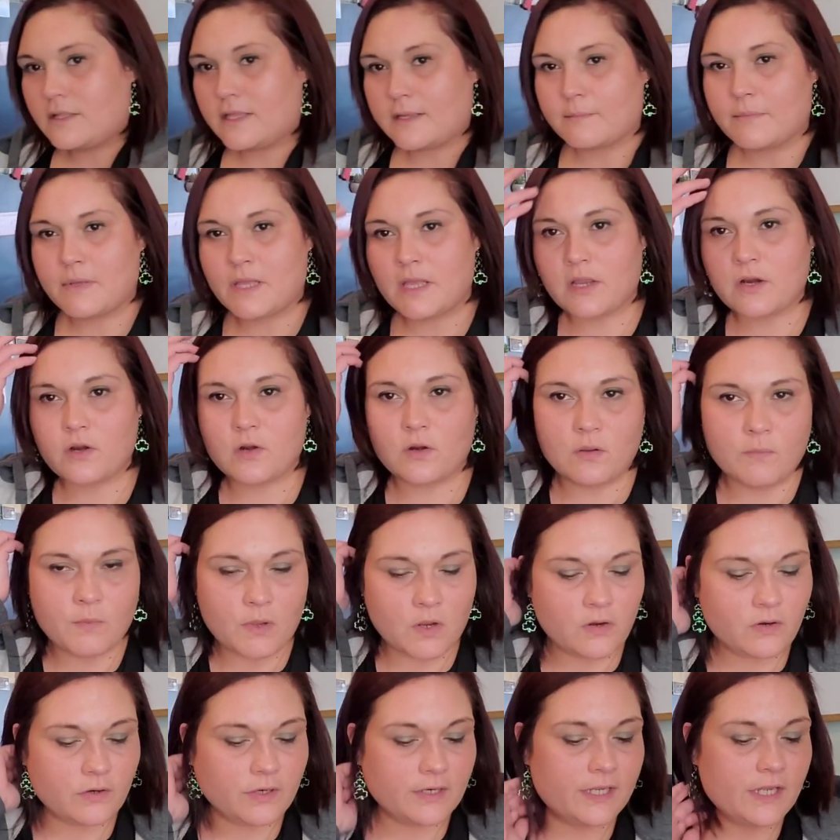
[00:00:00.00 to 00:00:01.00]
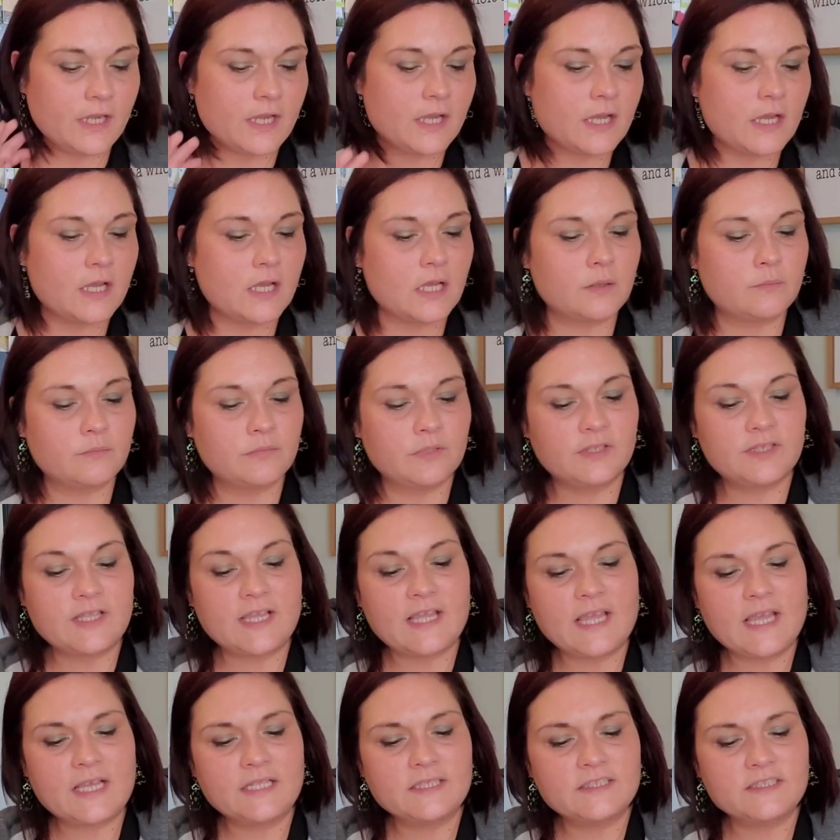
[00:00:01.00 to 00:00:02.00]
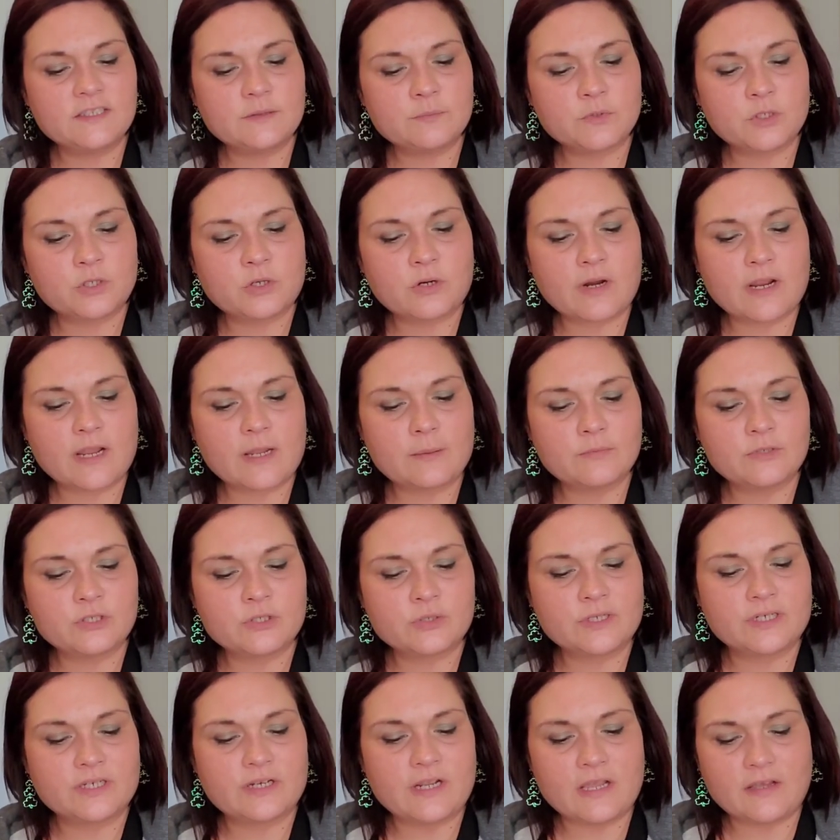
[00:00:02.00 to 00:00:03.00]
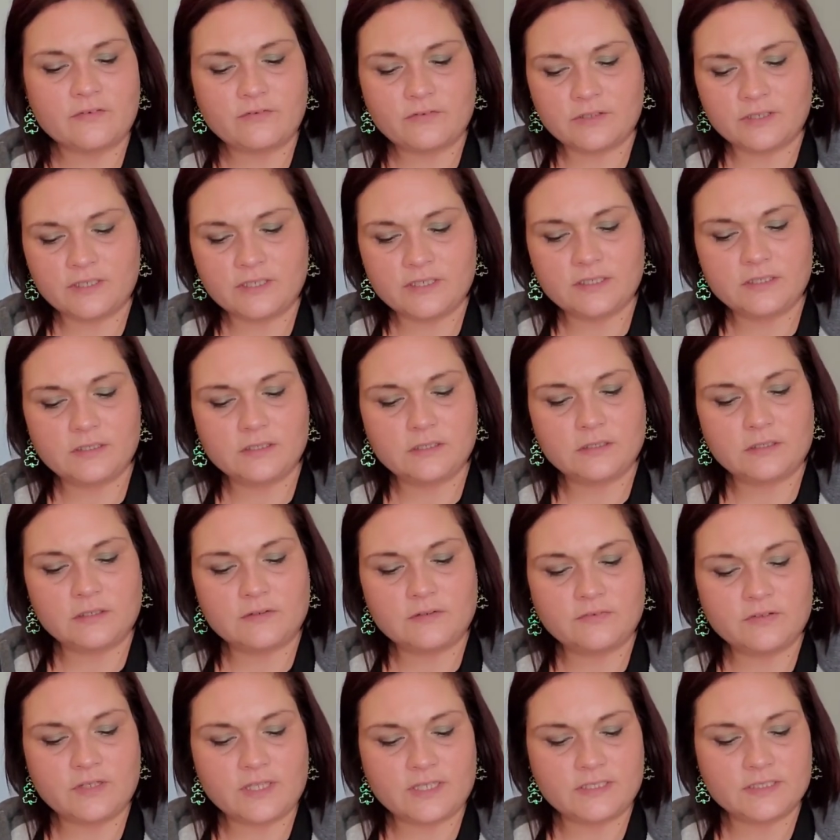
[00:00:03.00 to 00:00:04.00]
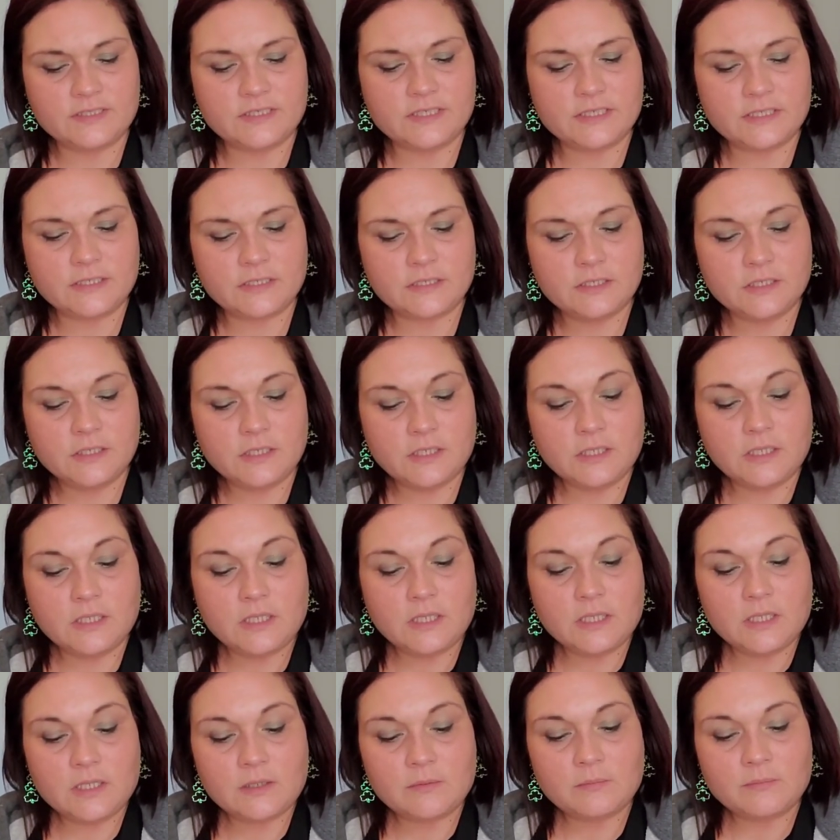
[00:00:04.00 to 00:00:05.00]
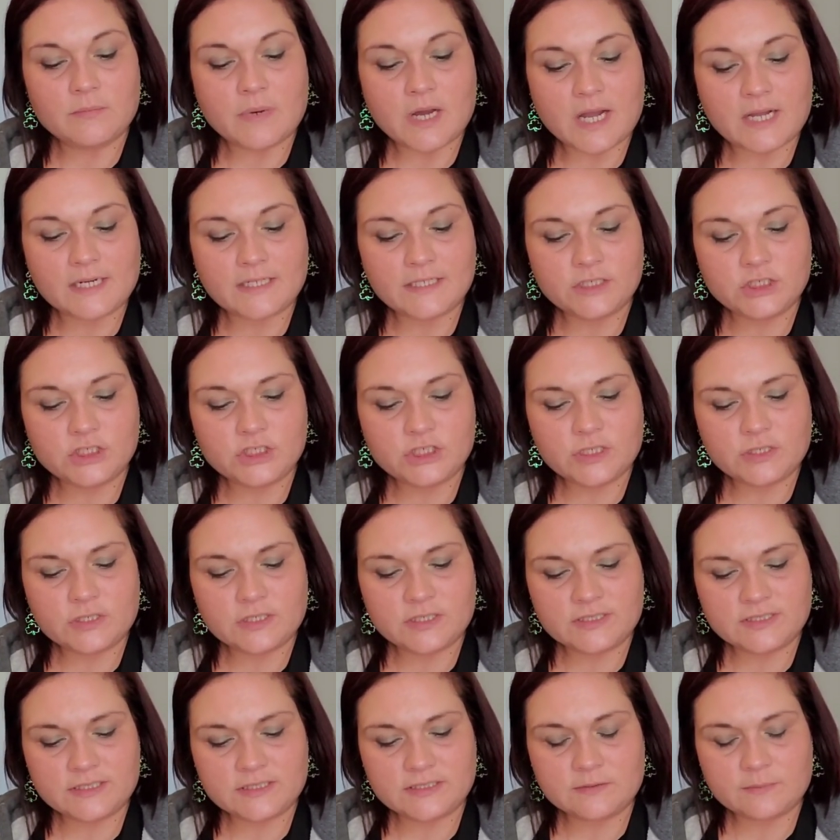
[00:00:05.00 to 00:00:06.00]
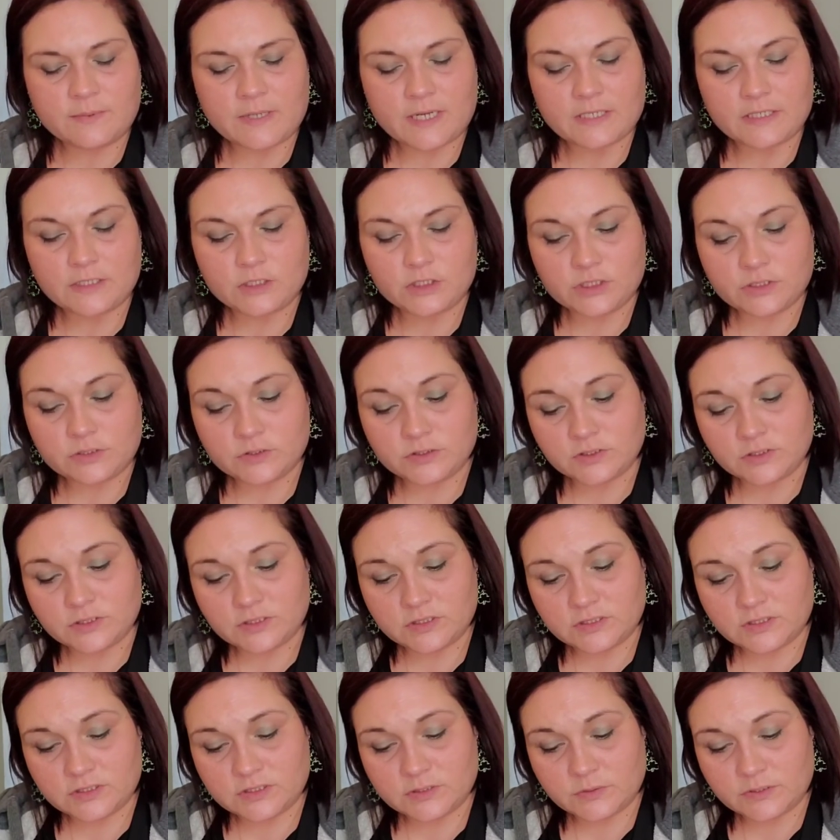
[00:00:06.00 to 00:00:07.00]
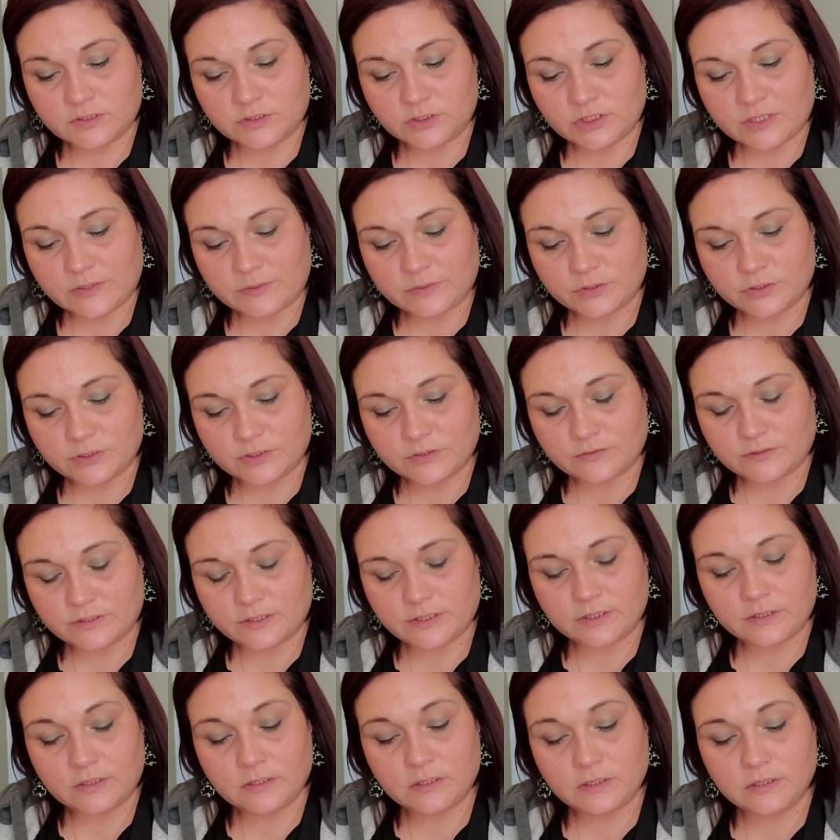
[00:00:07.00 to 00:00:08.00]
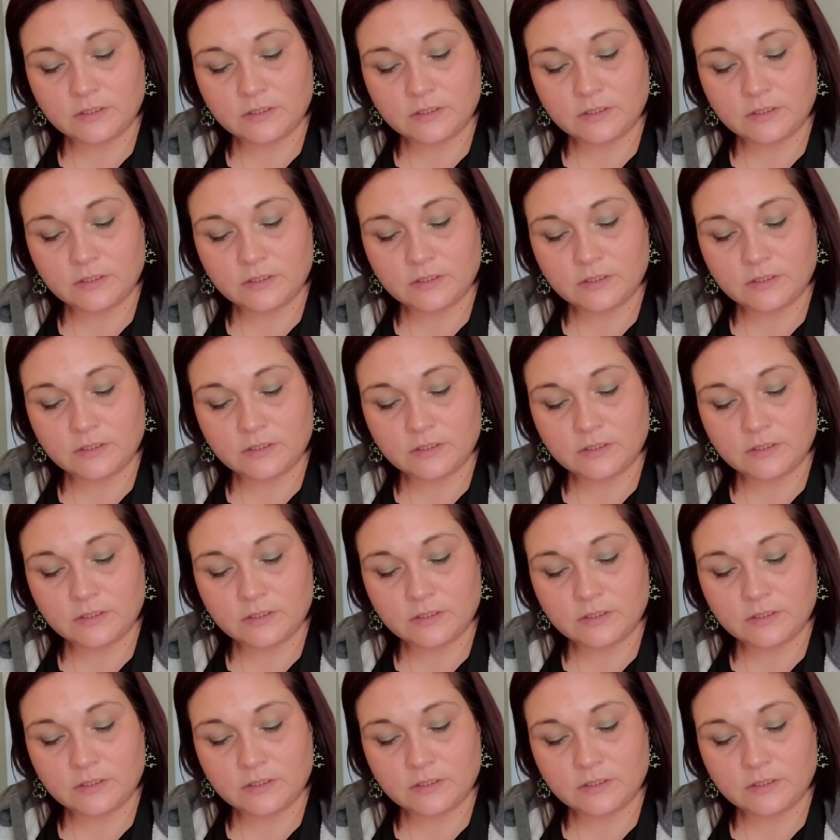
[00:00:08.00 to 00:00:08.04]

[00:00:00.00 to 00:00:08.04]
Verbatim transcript: like my girl Maury. Um, they had some Crabtree and Evelyn of London body gel. This is a body gel, so this is what shower gel, right?